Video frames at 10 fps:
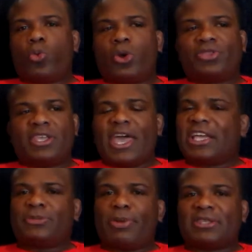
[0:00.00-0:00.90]
with the
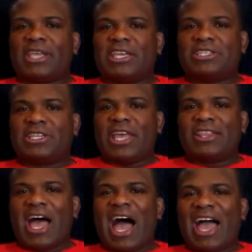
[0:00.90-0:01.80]
expectation
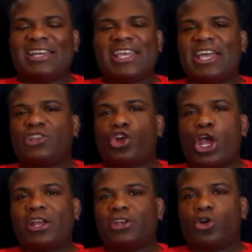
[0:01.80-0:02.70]
and the idea in their
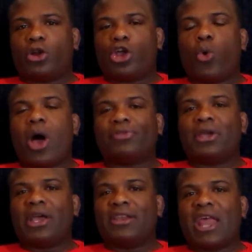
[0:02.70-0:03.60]
head that they're going to go out
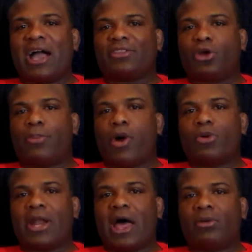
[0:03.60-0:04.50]
there and knock their
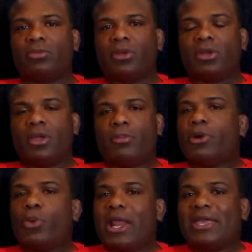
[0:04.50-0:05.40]
opponent out.
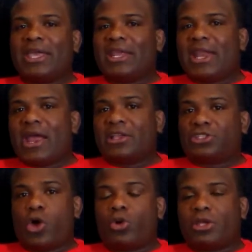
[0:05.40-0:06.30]
But when they get in there,
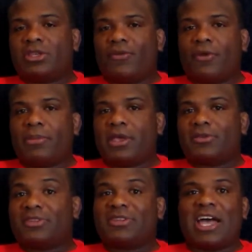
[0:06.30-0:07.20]
it's totally different
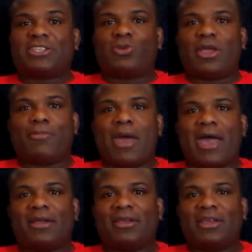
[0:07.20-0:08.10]
because this guy's swinging
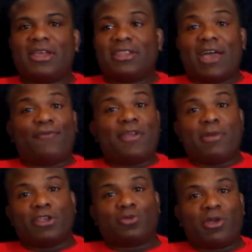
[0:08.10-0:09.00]
back. That
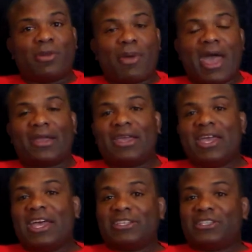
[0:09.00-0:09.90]
female's swinging back.
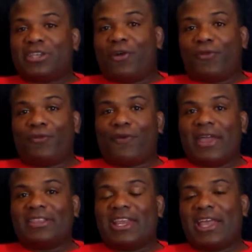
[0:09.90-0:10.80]
It's a tougher
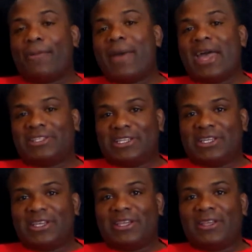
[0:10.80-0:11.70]
fight than they
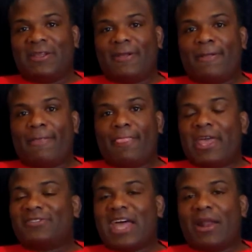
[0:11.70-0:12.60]
imagined.
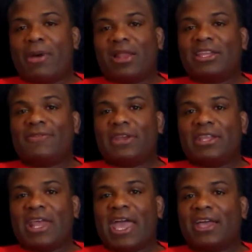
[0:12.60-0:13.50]
It's not about leaving
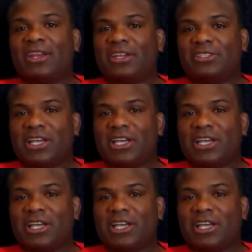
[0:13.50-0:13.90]
it in the hand of the